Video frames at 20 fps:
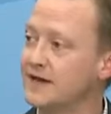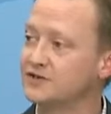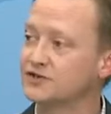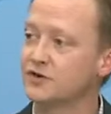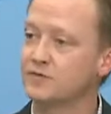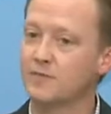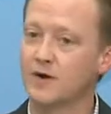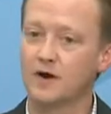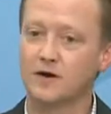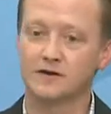
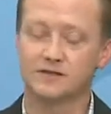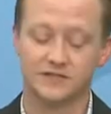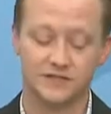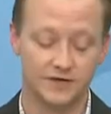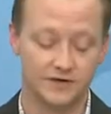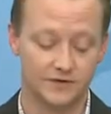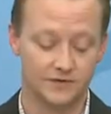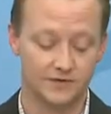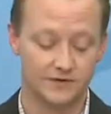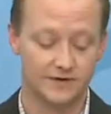Metroparks
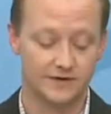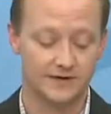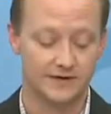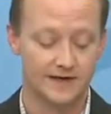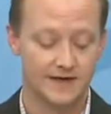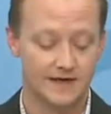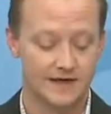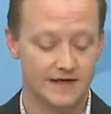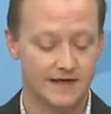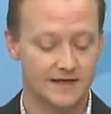Zoo
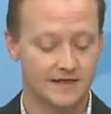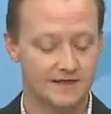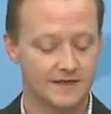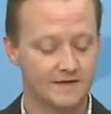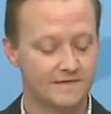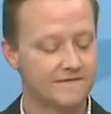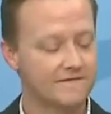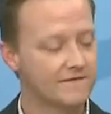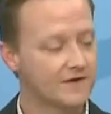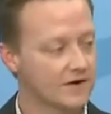
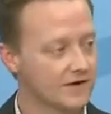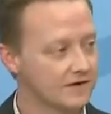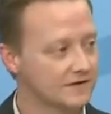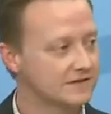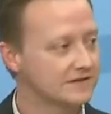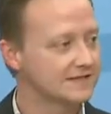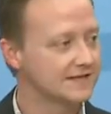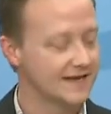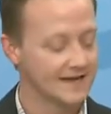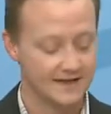the
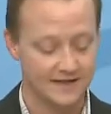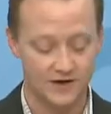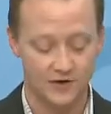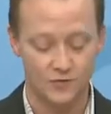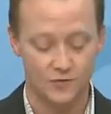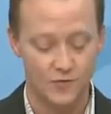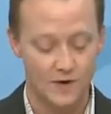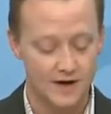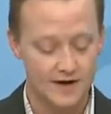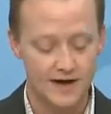first in
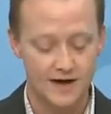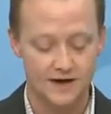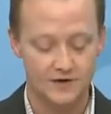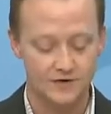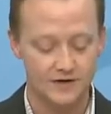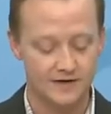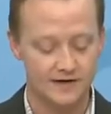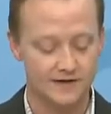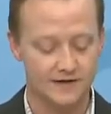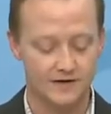their
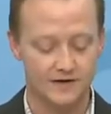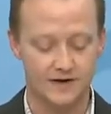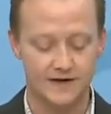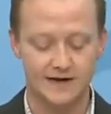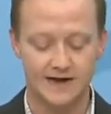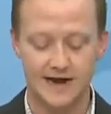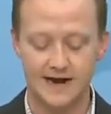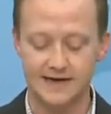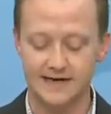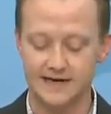
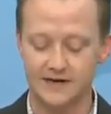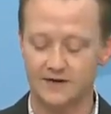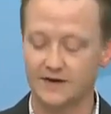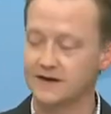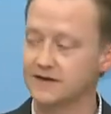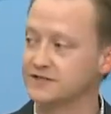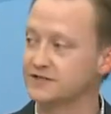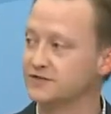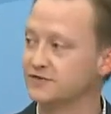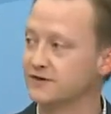139 year
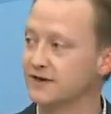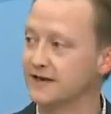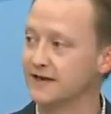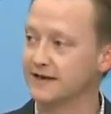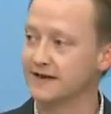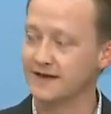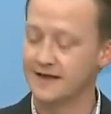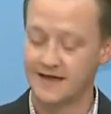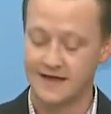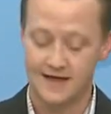
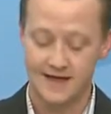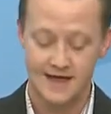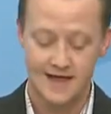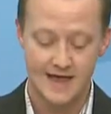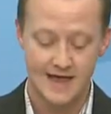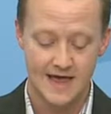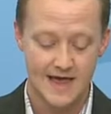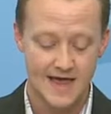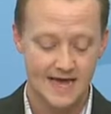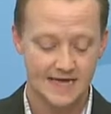history,
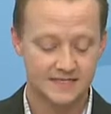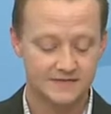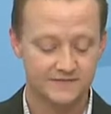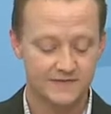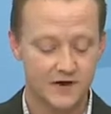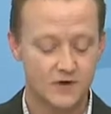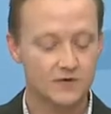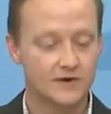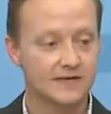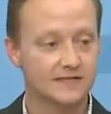has
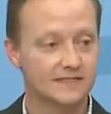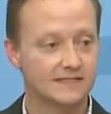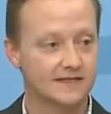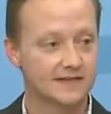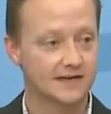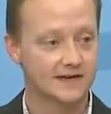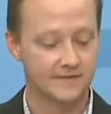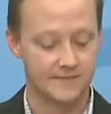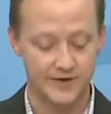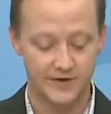focused
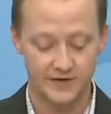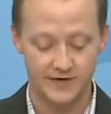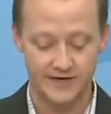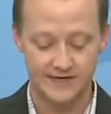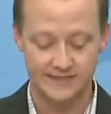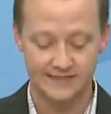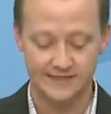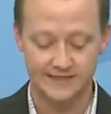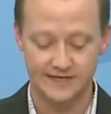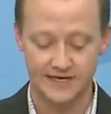the
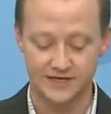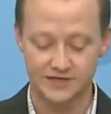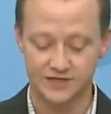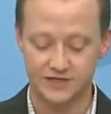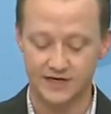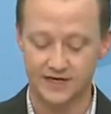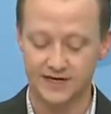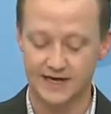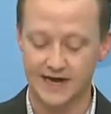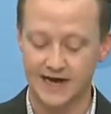community's
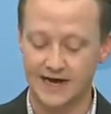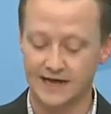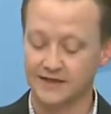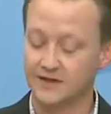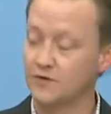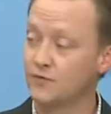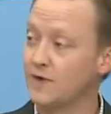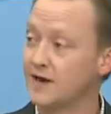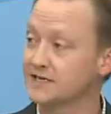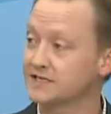attention on
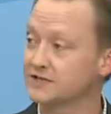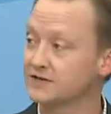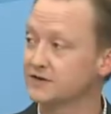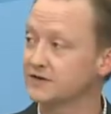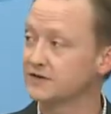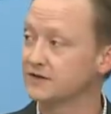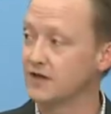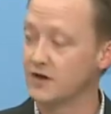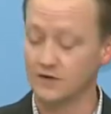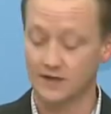the
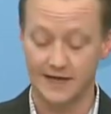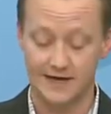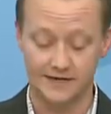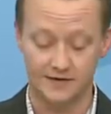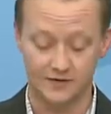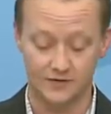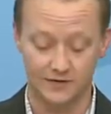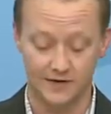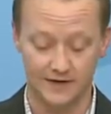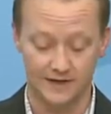western
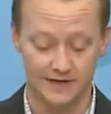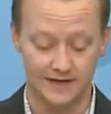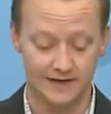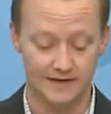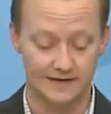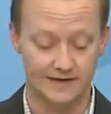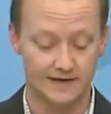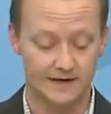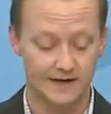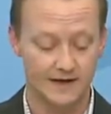lowland
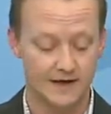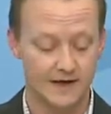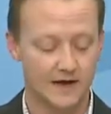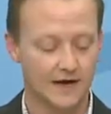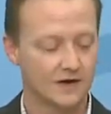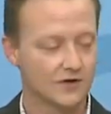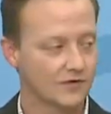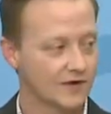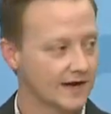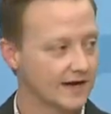gorilla,
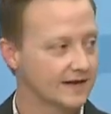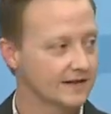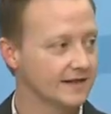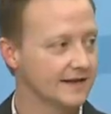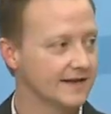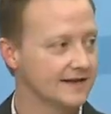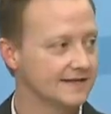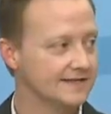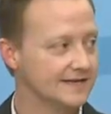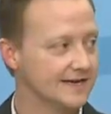a
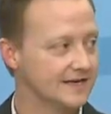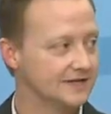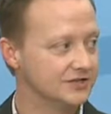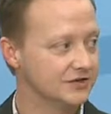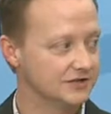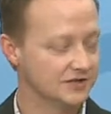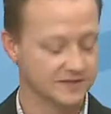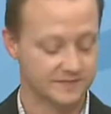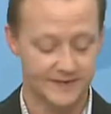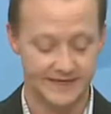critically
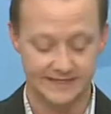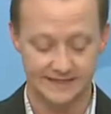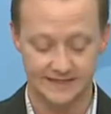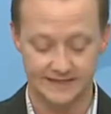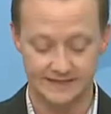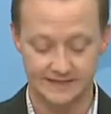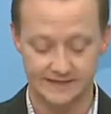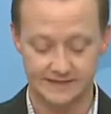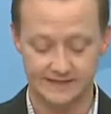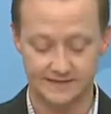endangered
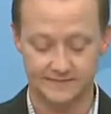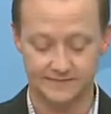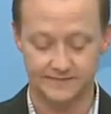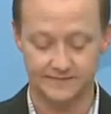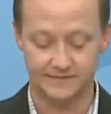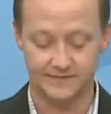species.